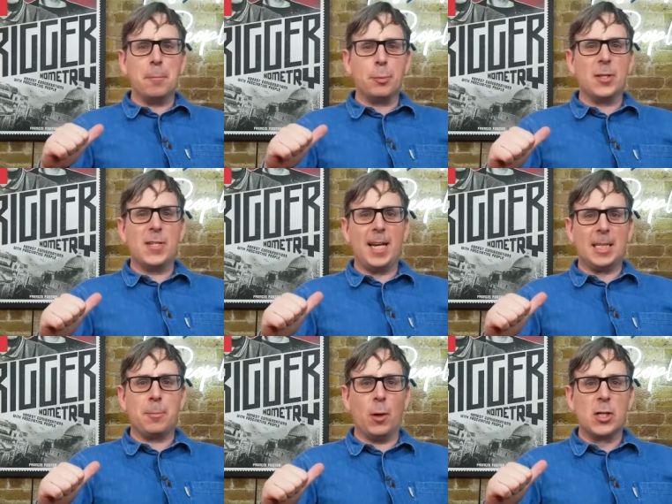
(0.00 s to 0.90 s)
to
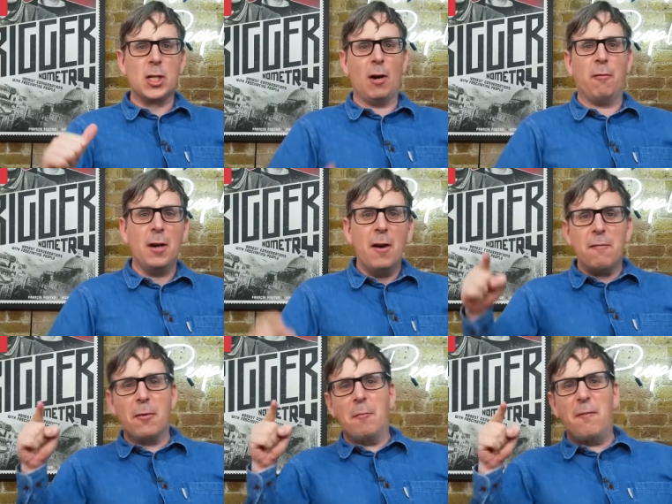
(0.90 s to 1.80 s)
protect myself from